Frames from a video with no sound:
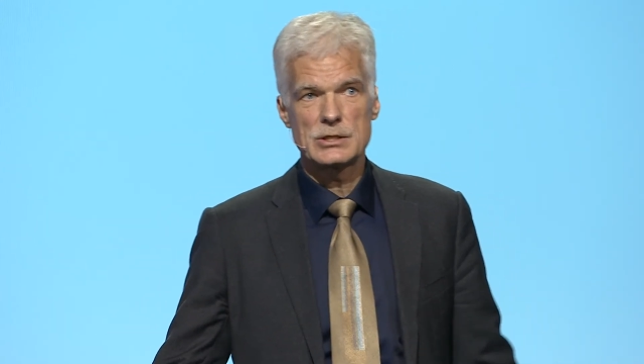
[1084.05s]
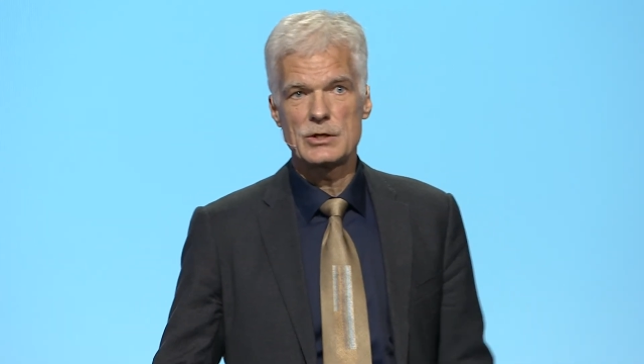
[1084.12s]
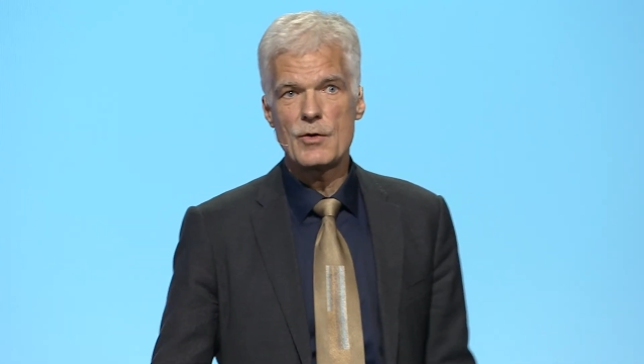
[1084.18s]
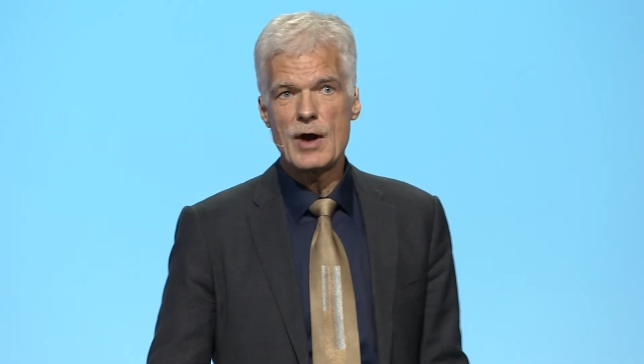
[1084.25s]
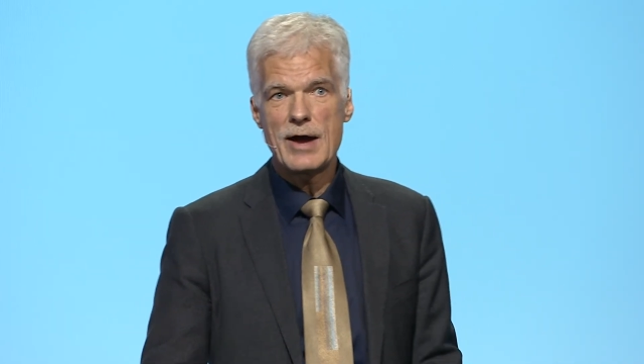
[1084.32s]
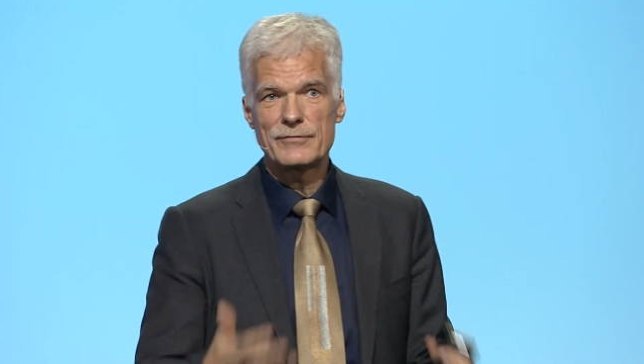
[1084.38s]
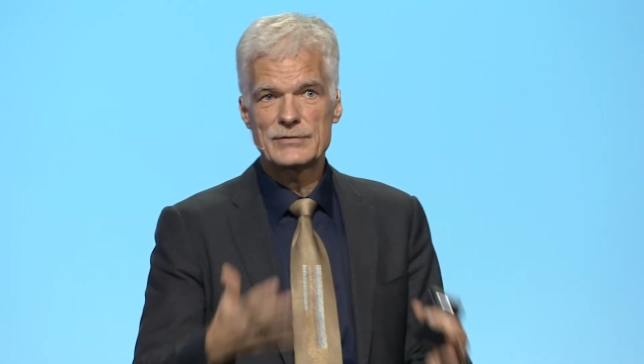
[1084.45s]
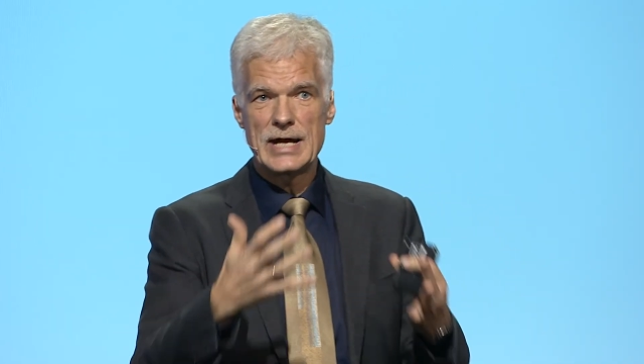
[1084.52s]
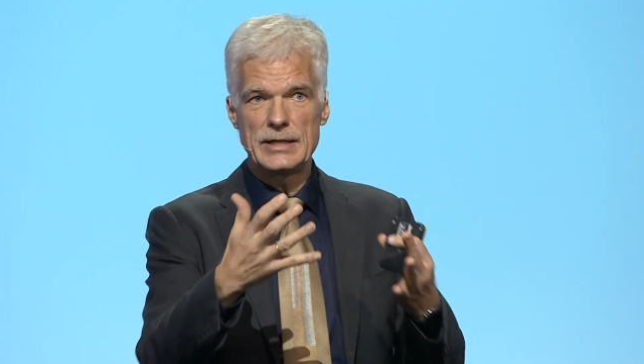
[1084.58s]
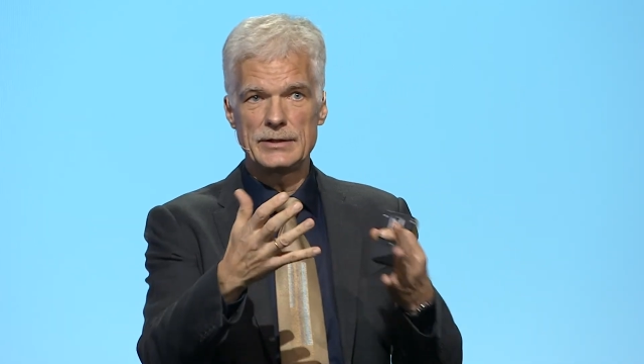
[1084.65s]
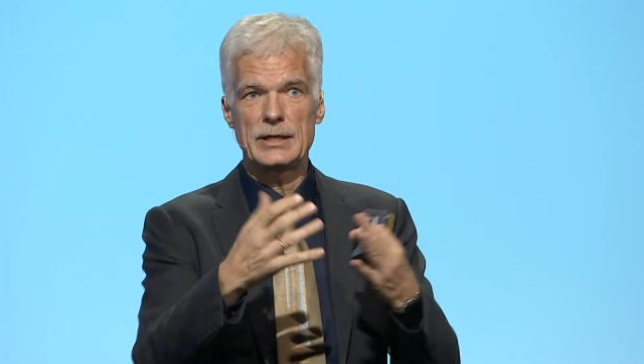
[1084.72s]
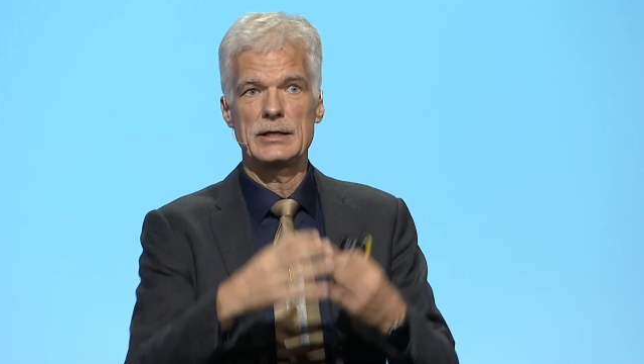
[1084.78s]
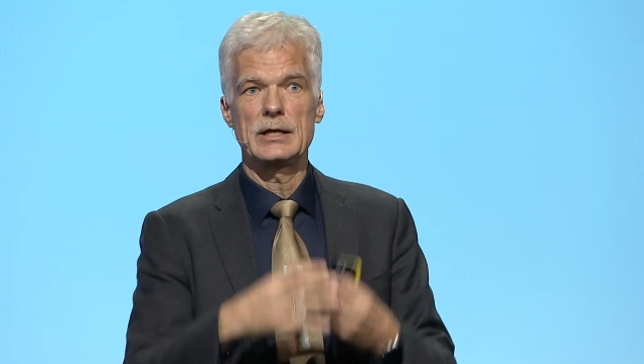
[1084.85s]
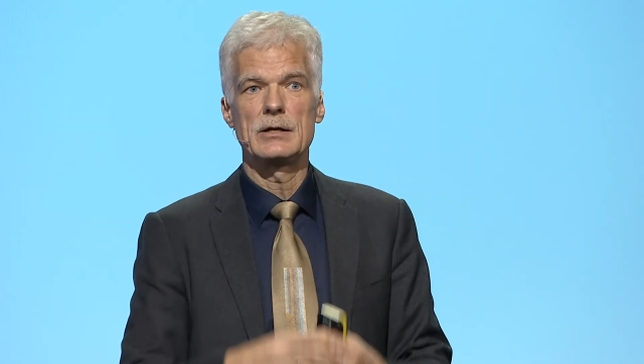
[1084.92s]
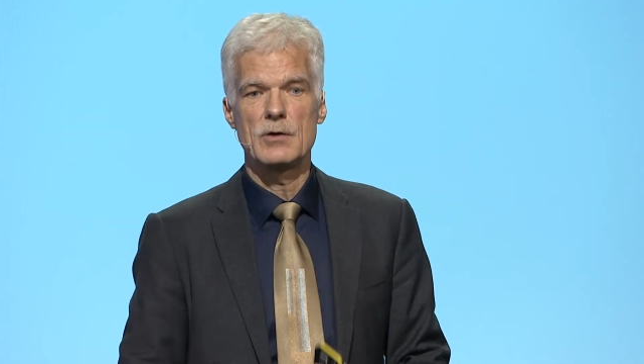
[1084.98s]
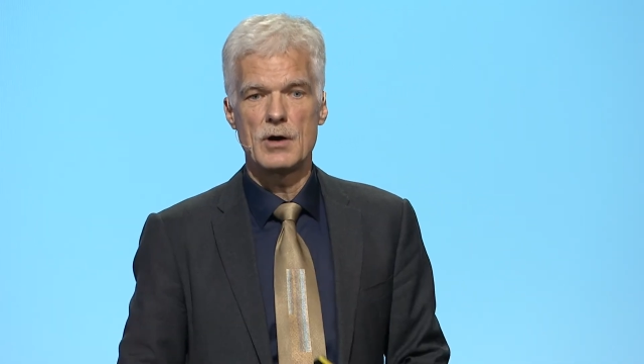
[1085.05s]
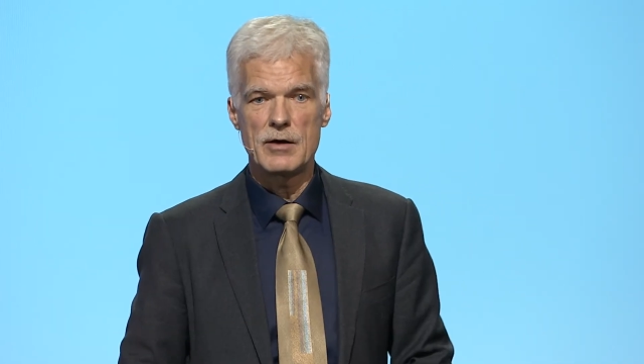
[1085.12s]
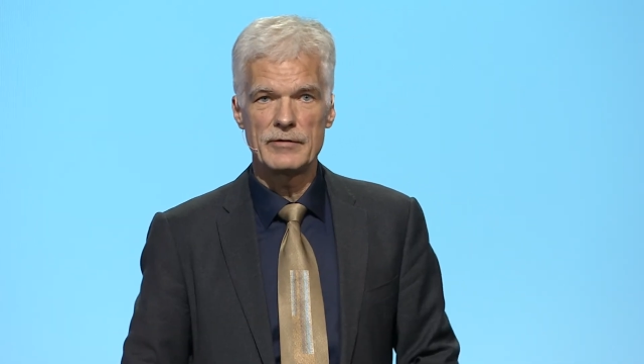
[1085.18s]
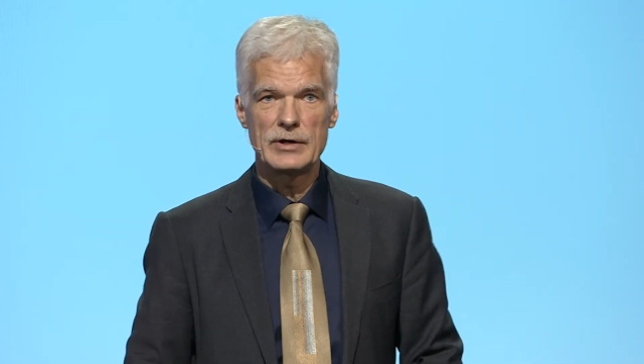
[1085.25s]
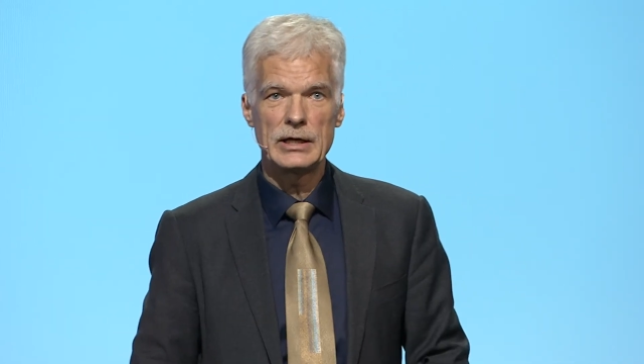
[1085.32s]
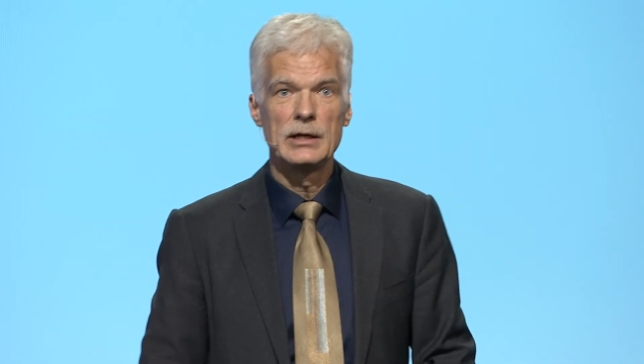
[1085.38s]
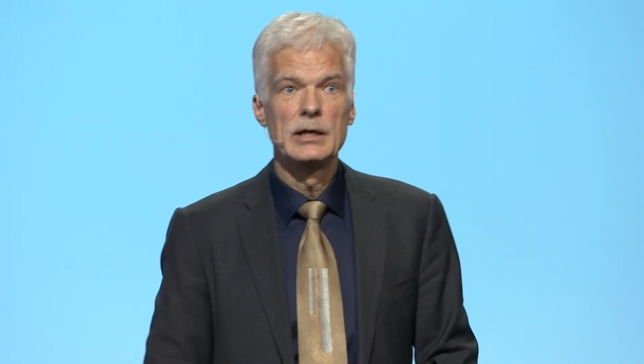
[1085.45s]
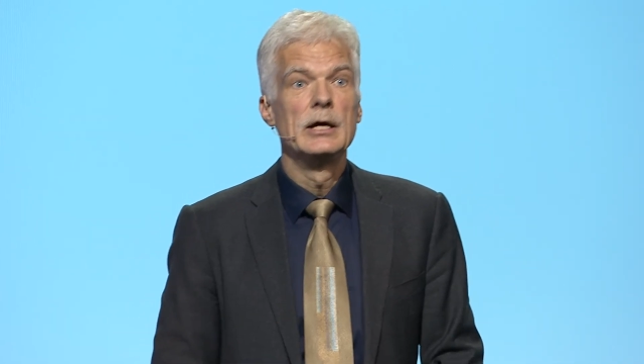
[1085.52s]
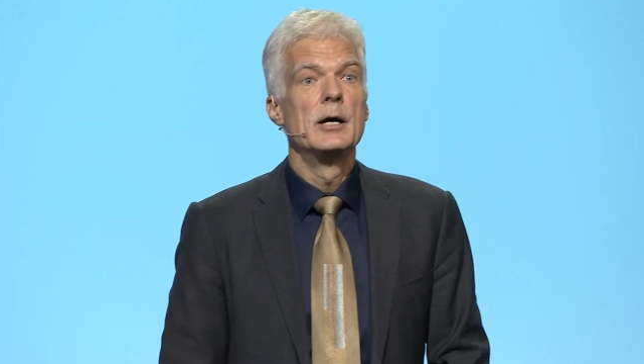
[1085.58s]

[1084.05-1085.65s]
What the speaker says: You have done that in Norway.